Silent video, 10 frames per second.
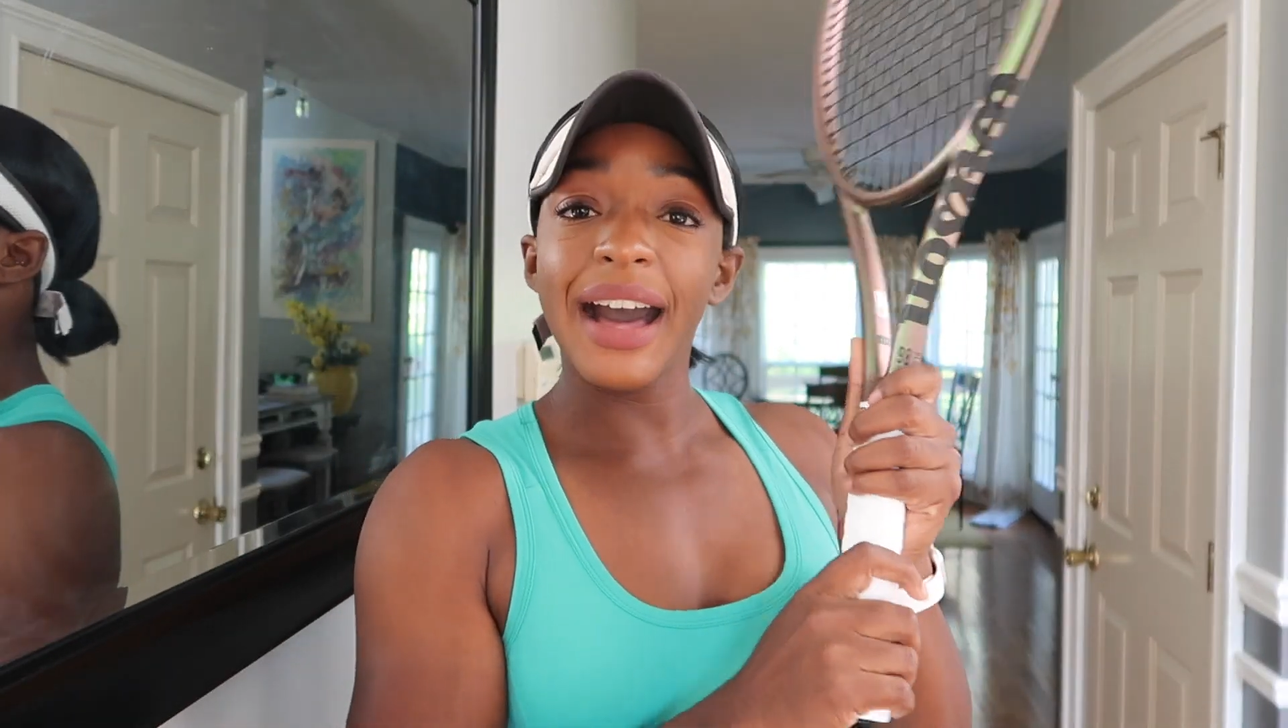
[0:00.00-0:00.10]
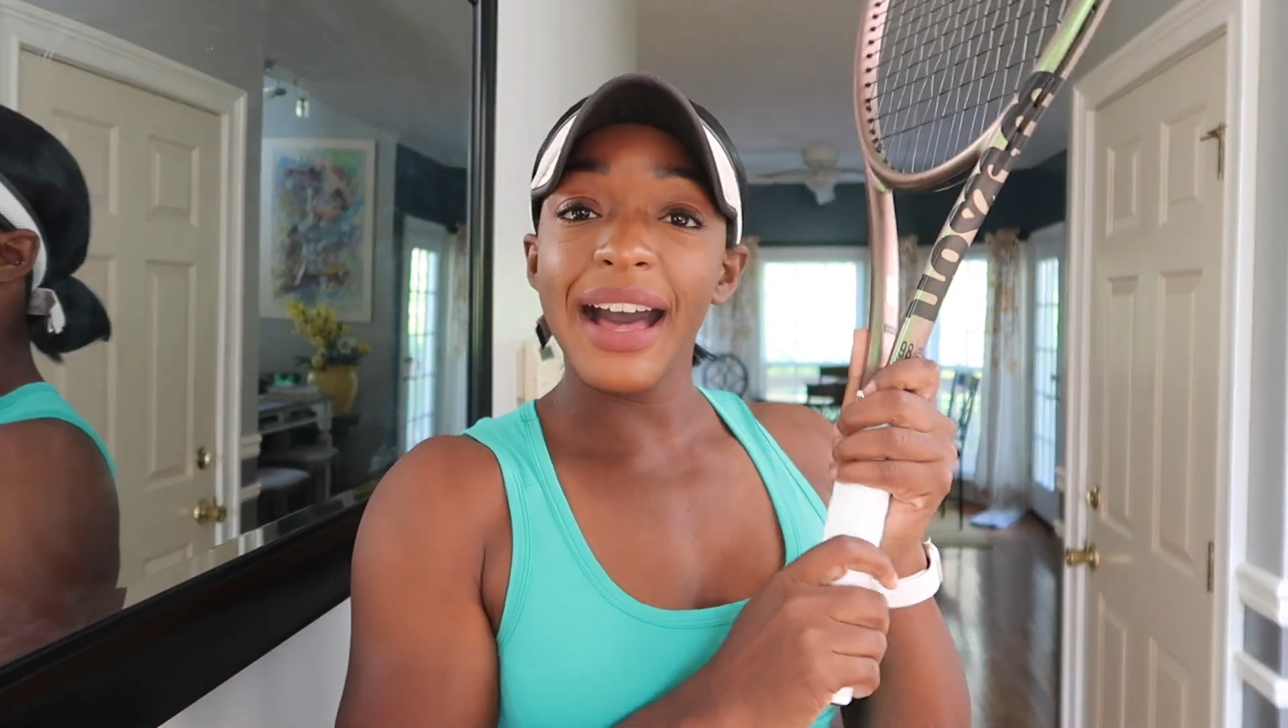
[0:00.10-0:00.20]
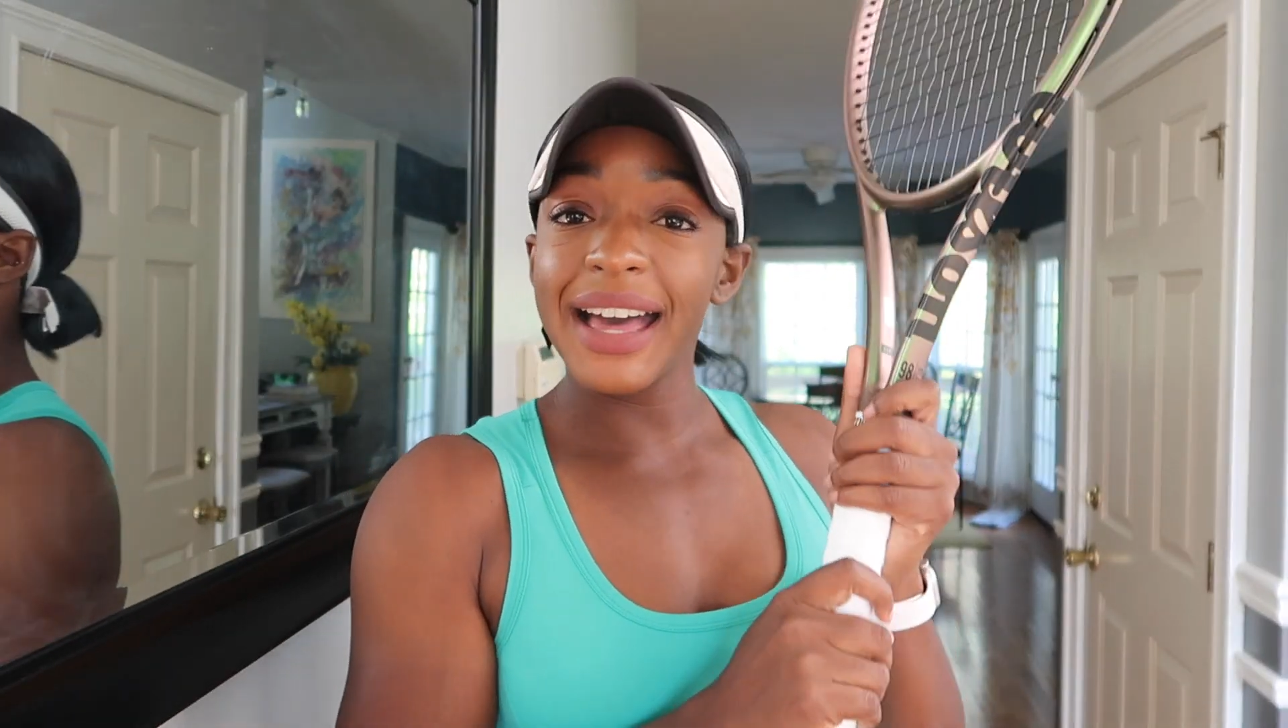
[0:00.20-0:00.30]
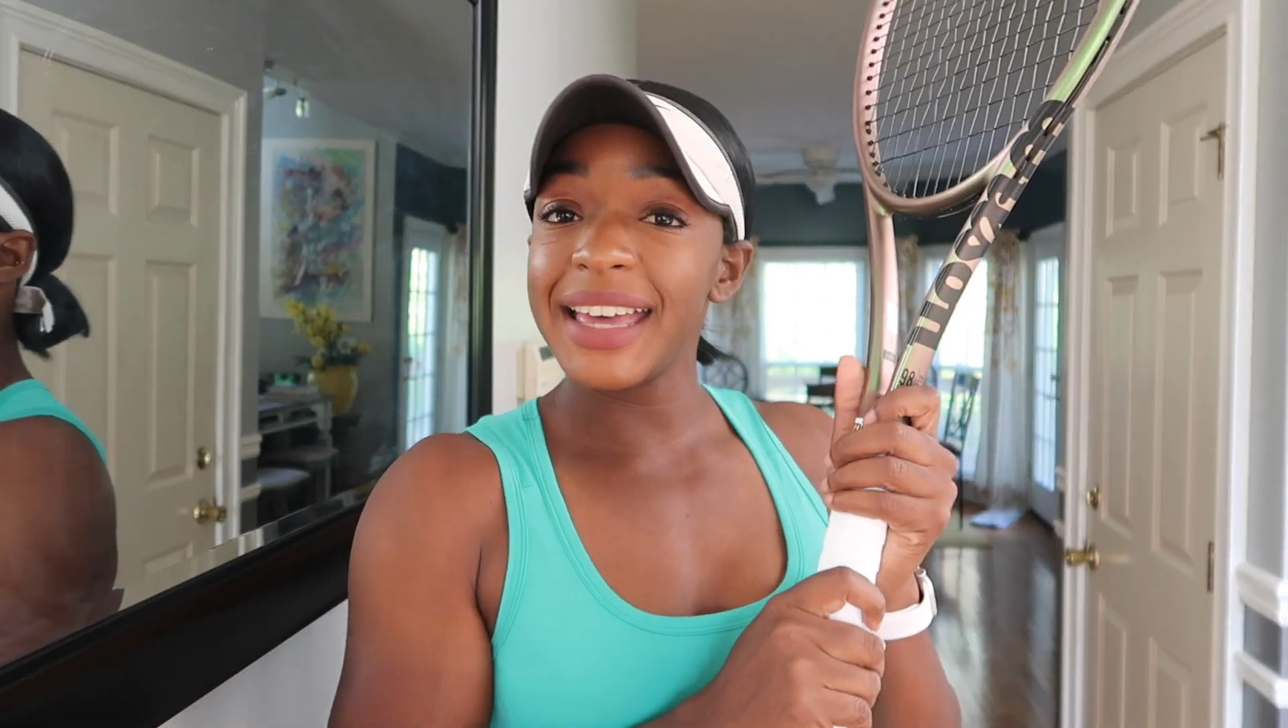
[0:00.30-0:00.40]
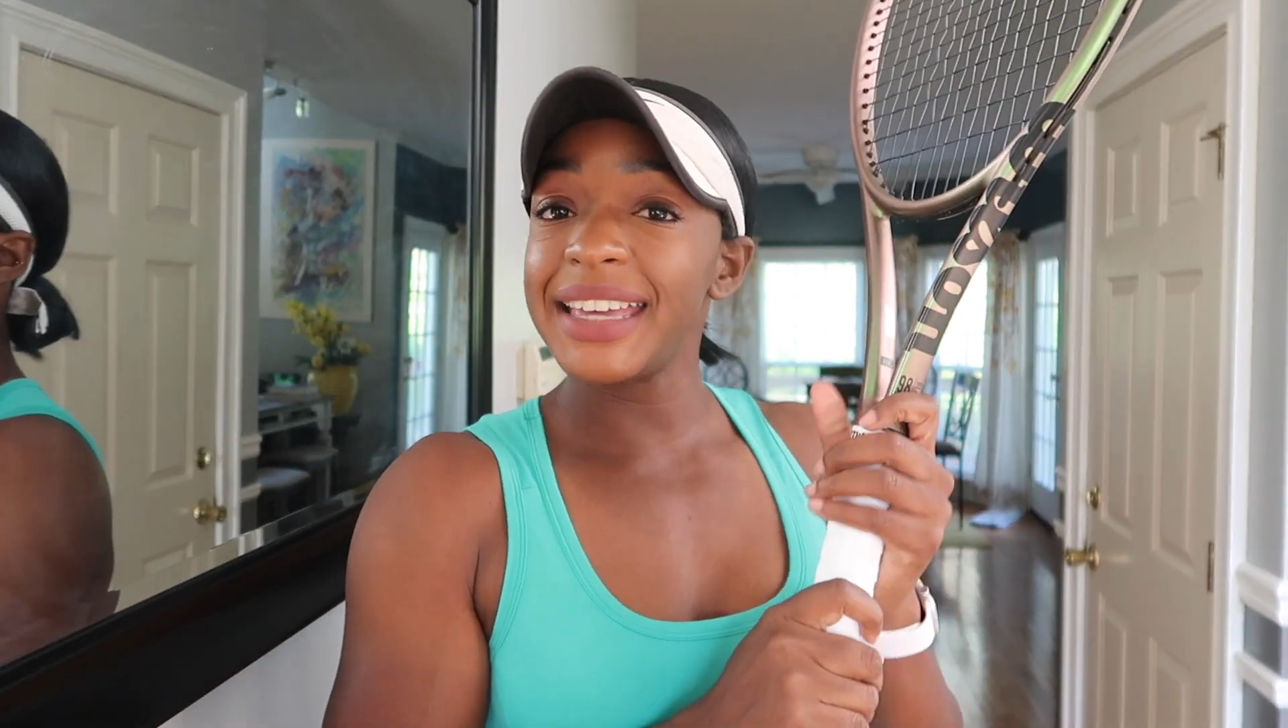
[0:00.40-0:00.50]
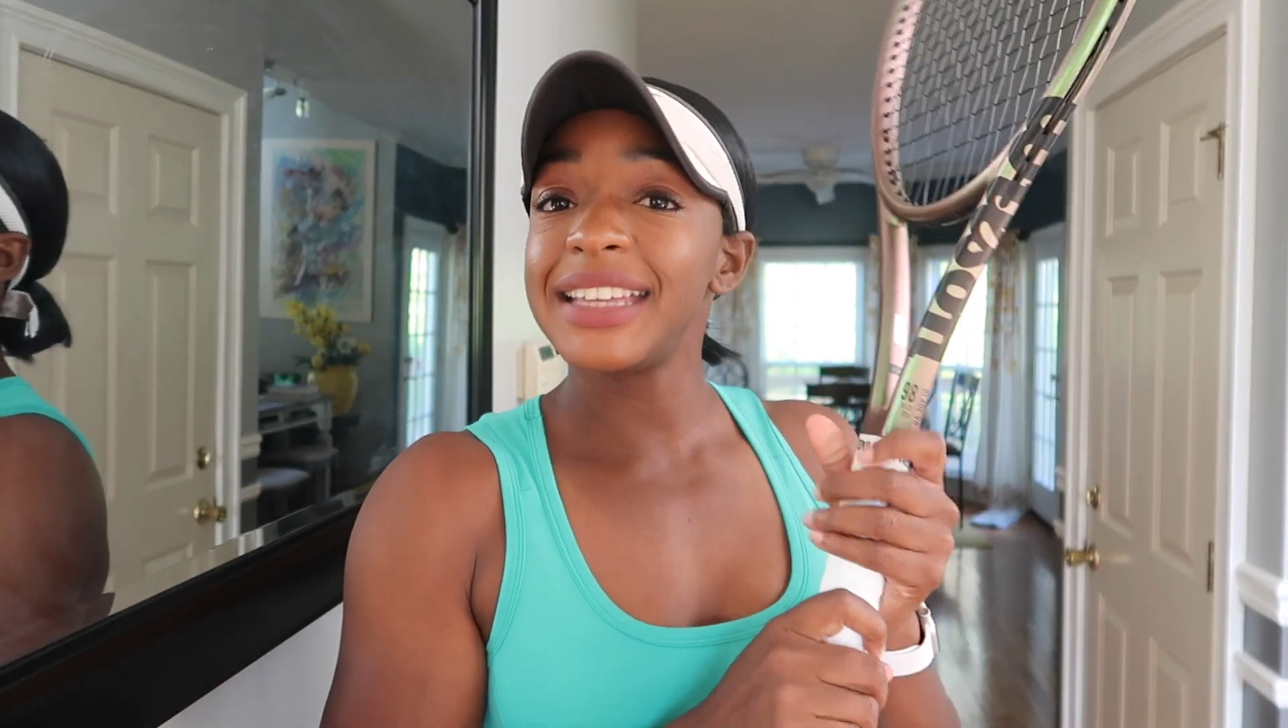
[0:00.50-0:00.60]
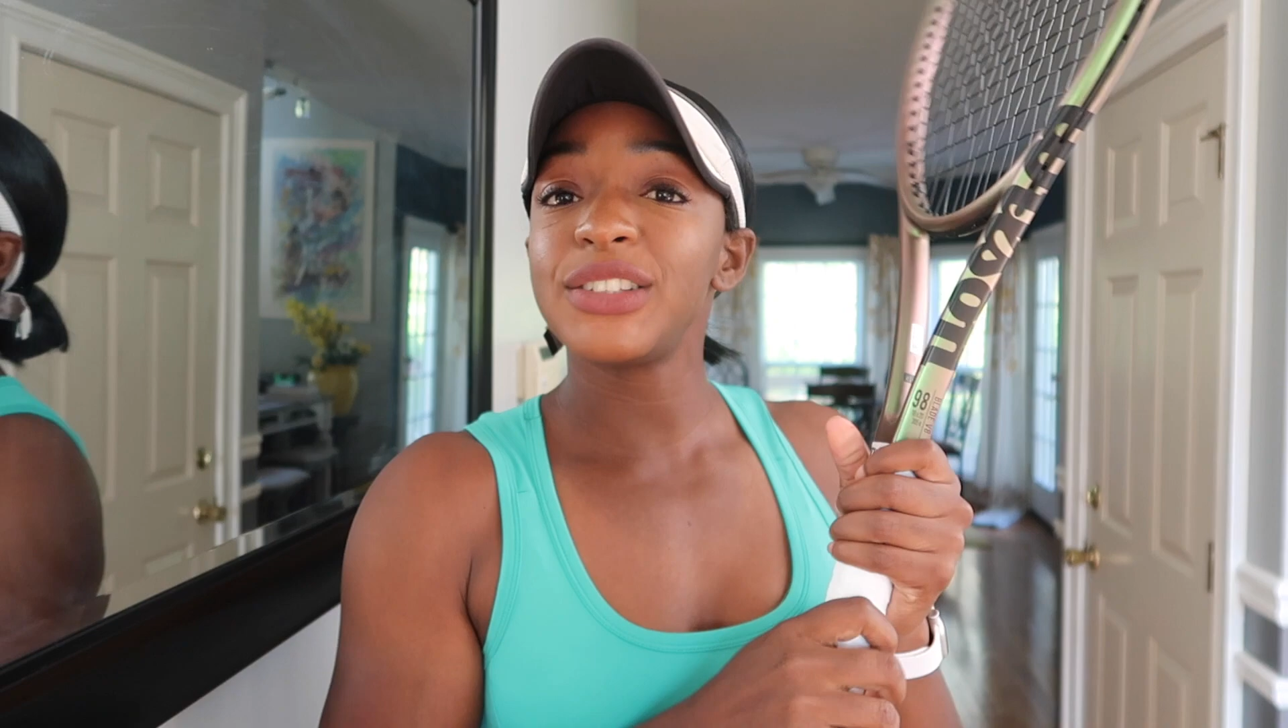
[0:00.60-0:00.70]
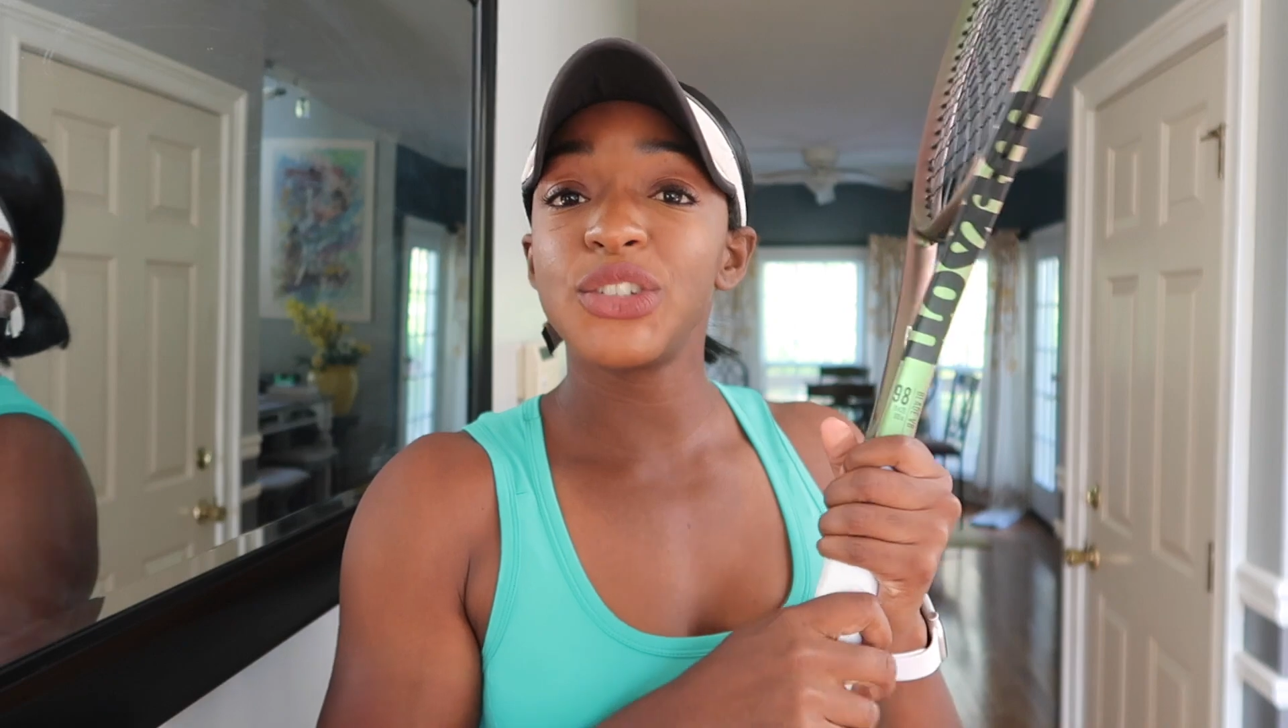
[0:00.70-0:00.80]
I